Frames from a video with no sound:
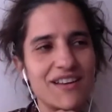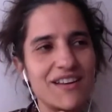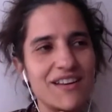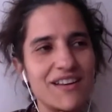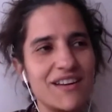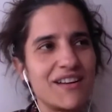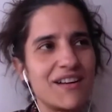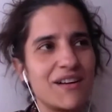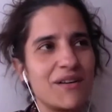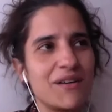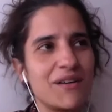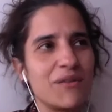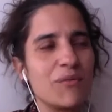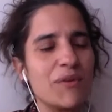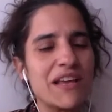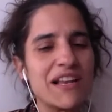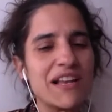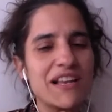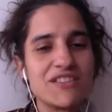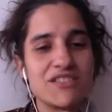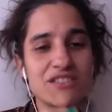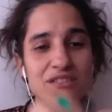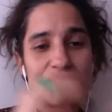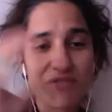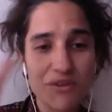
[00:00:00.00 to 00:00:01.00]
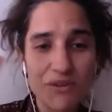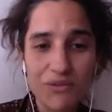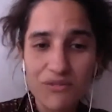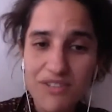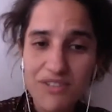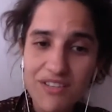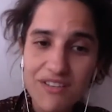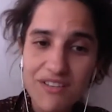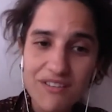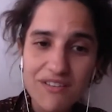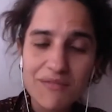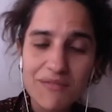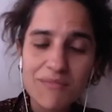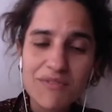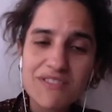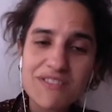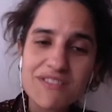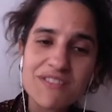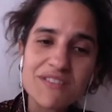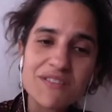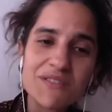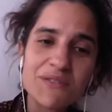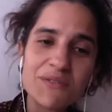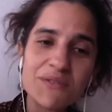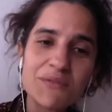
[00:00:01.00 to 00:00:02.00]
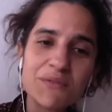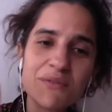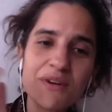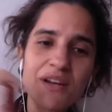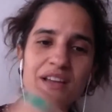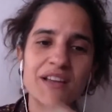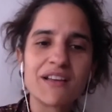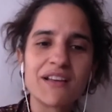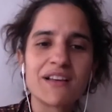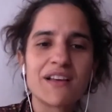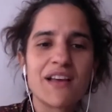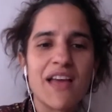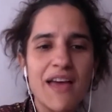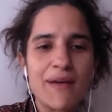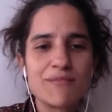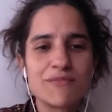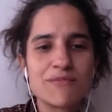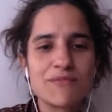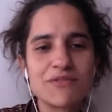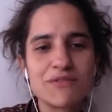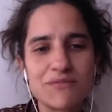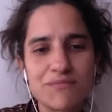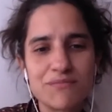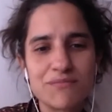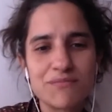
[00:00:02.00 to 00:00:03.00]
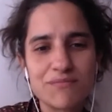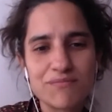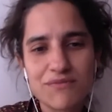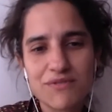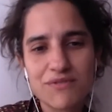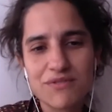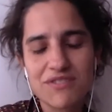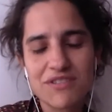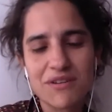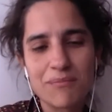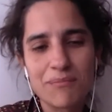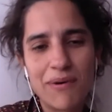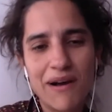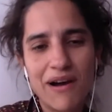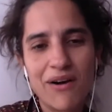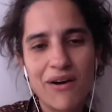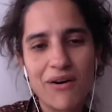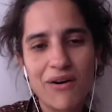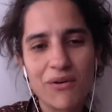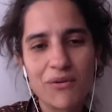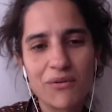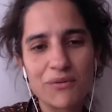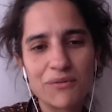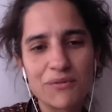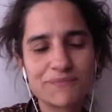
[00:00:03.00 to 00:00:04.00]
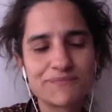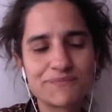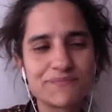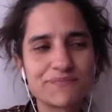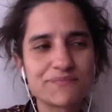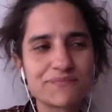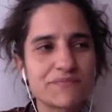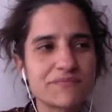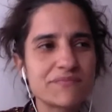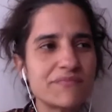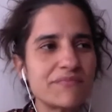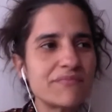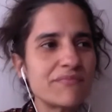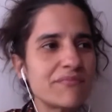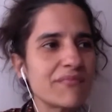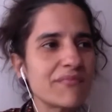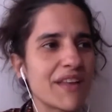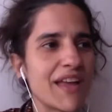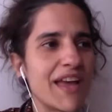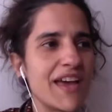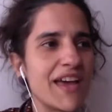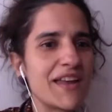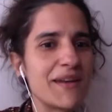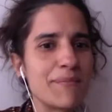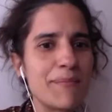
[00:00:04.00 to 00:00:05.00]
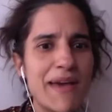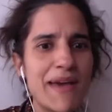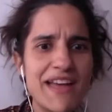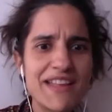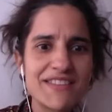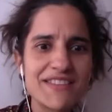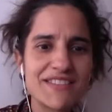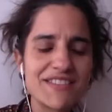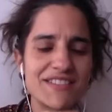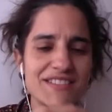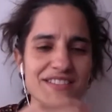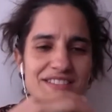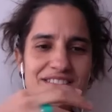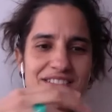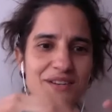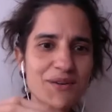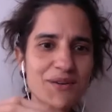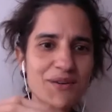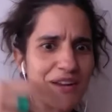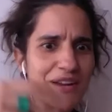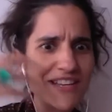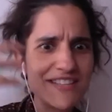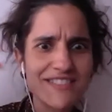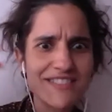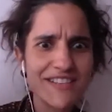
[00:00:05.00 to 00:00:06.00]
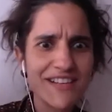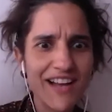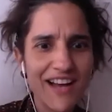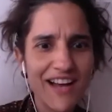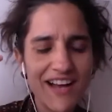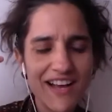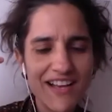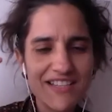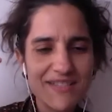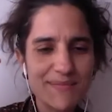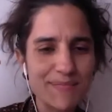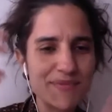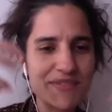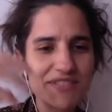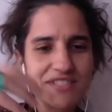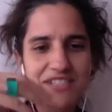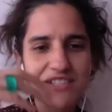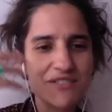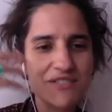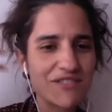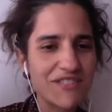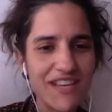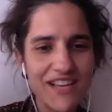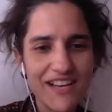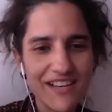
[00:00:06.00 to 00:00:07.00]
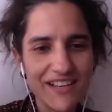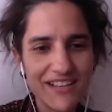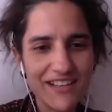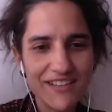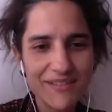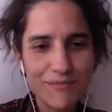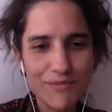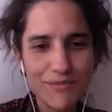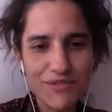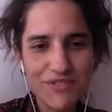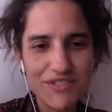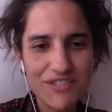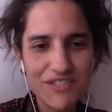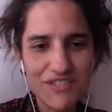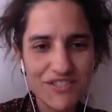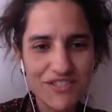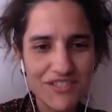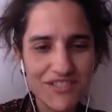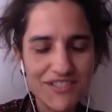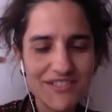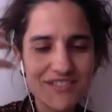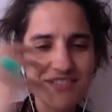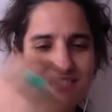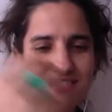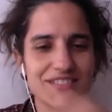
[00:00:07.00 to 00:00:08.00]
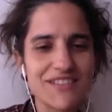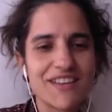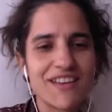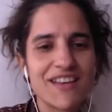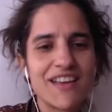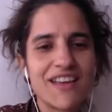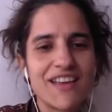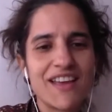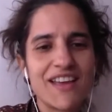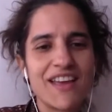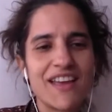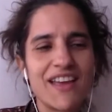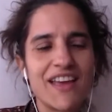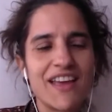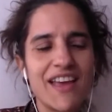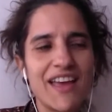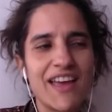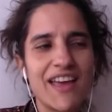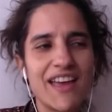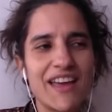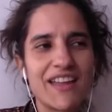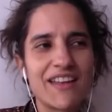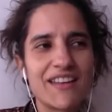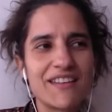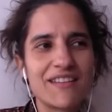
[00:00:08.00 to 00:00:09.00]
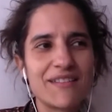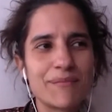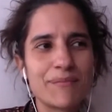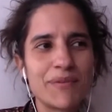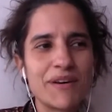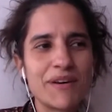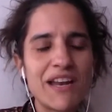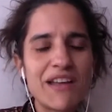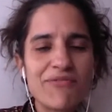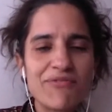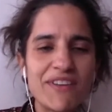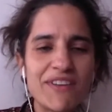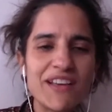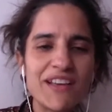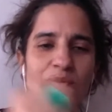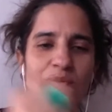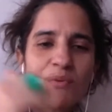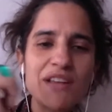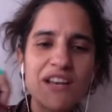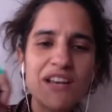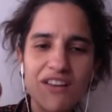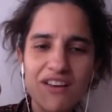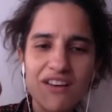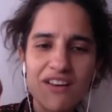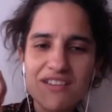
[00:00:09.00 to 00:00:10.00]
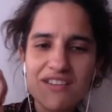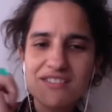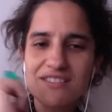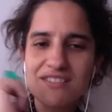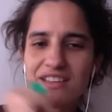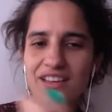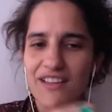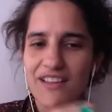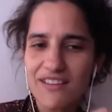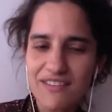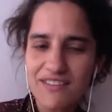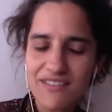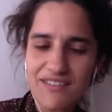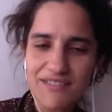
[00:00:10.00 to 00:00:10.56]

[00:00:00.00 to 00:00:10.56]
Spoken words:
really difficult here in Brazil, and came to São Paulo and met these crazy guys, psychedelic musicians. But I think we lost that.